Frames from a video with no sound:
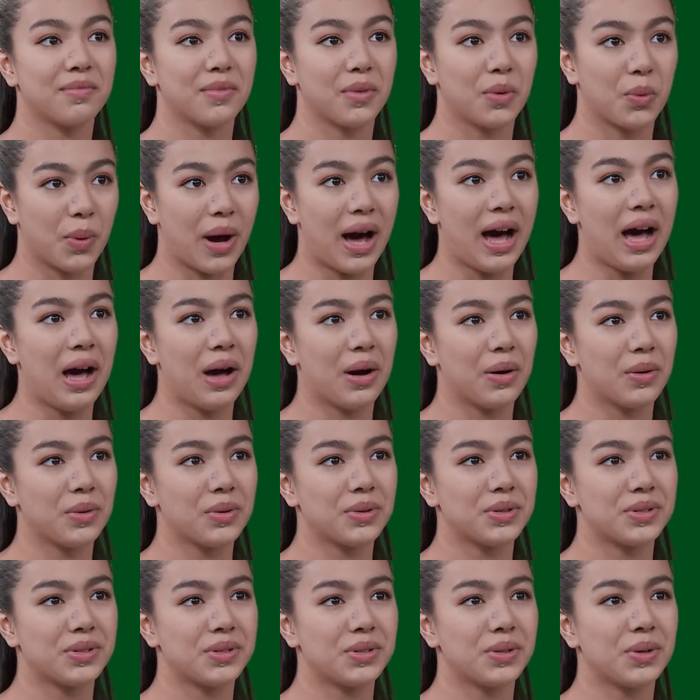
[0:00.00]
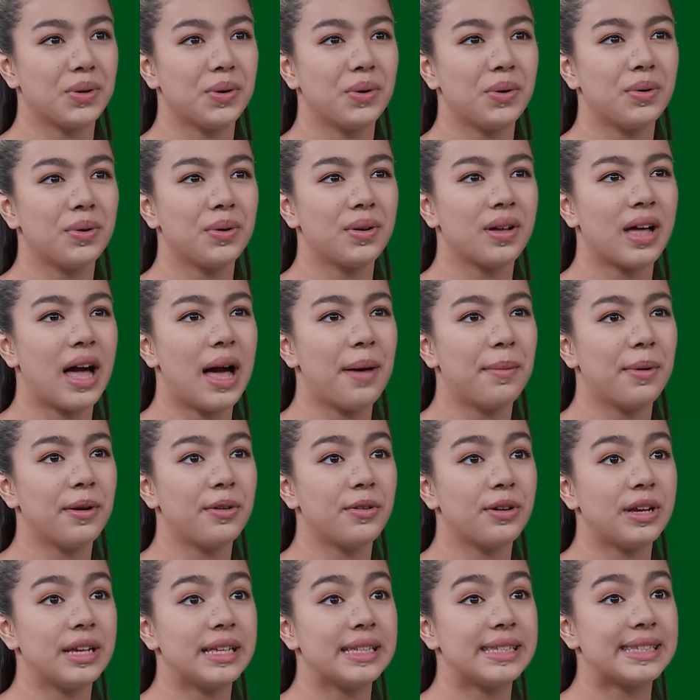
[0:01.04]
Wow, so gamma
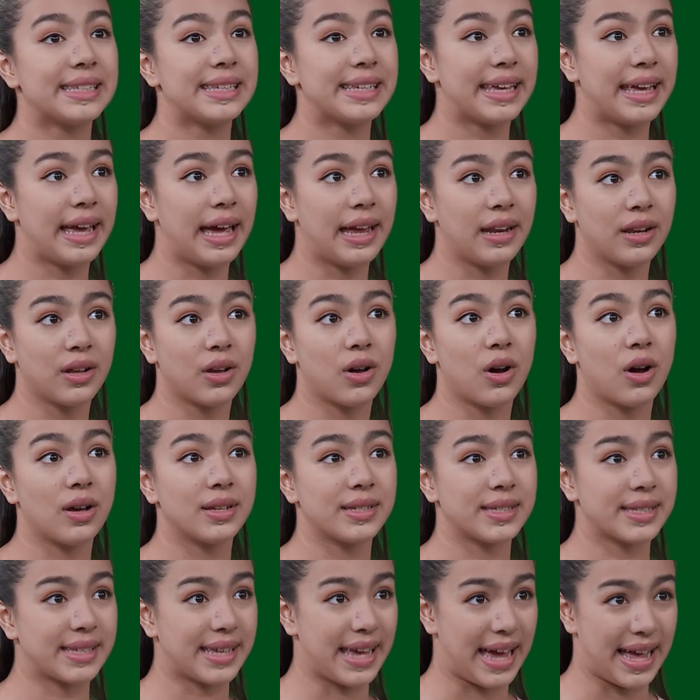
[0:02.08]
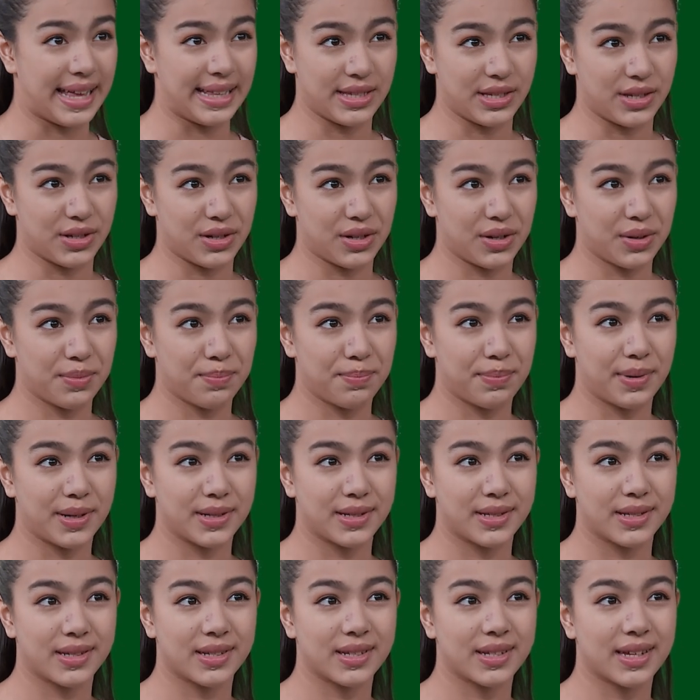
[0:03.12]
rays can cause cancer, but
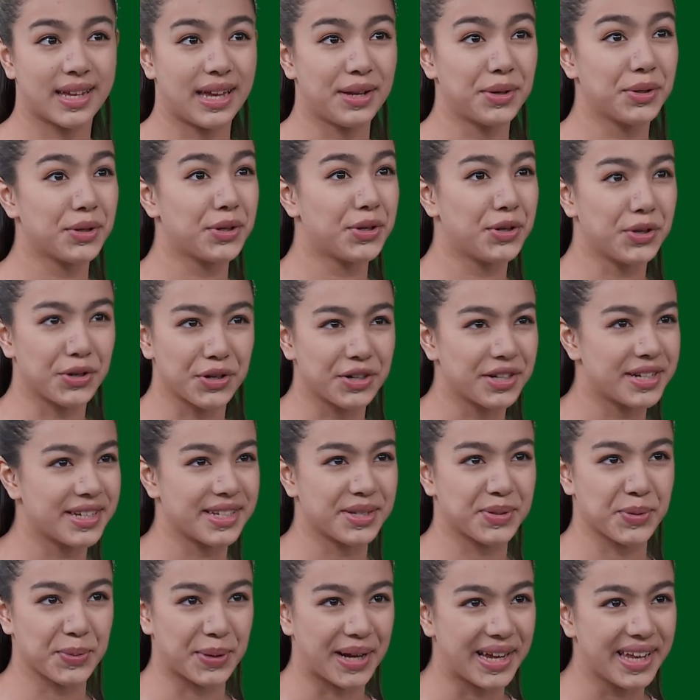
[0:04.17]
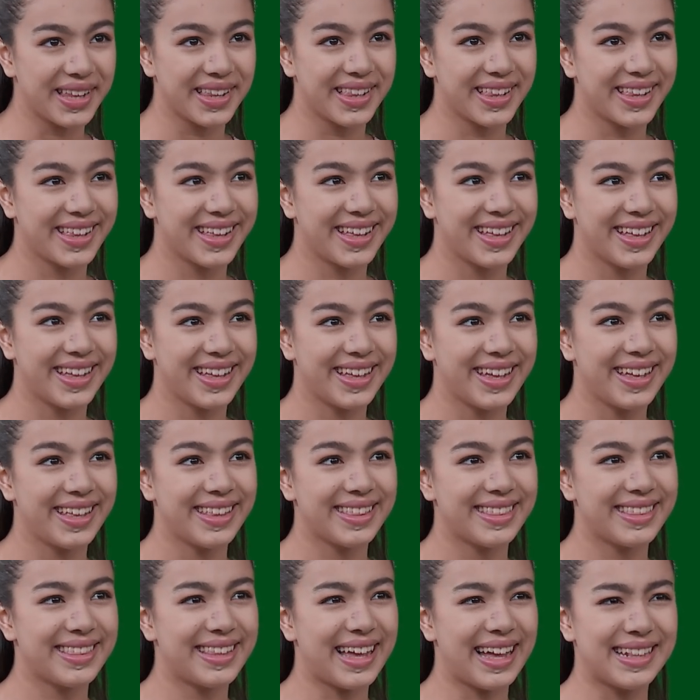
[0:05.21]
can cure it as well?
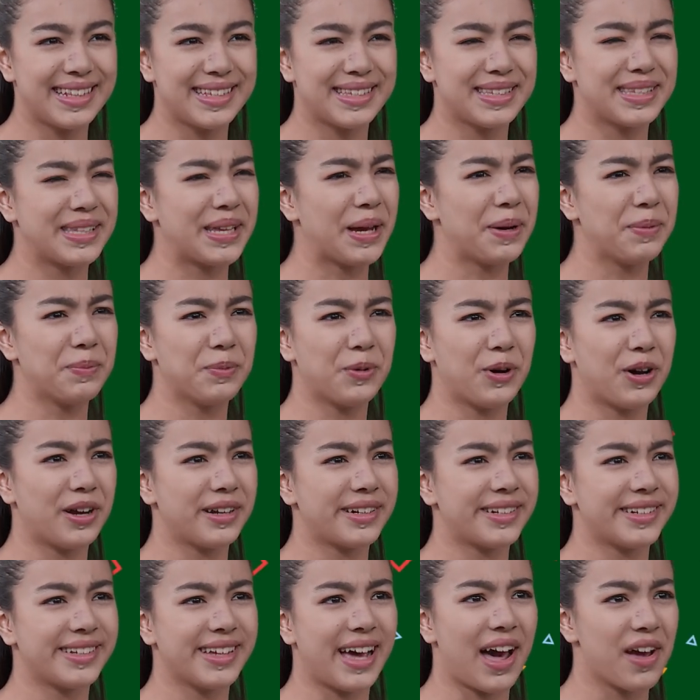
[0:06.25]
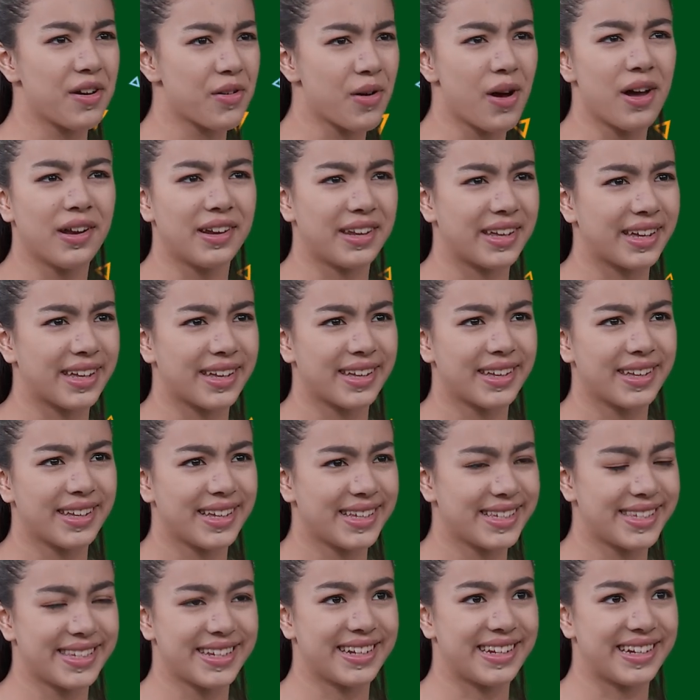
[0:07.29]
That's somewhat ironic,
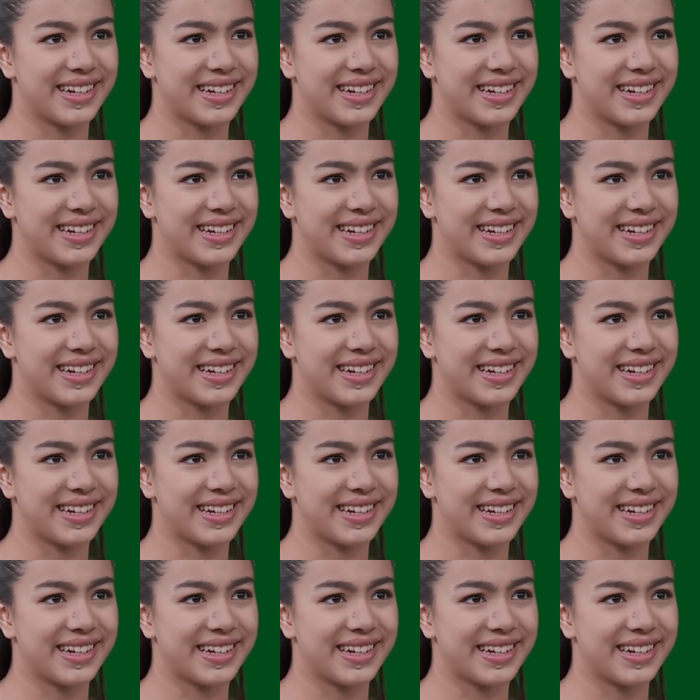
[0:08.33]
isn't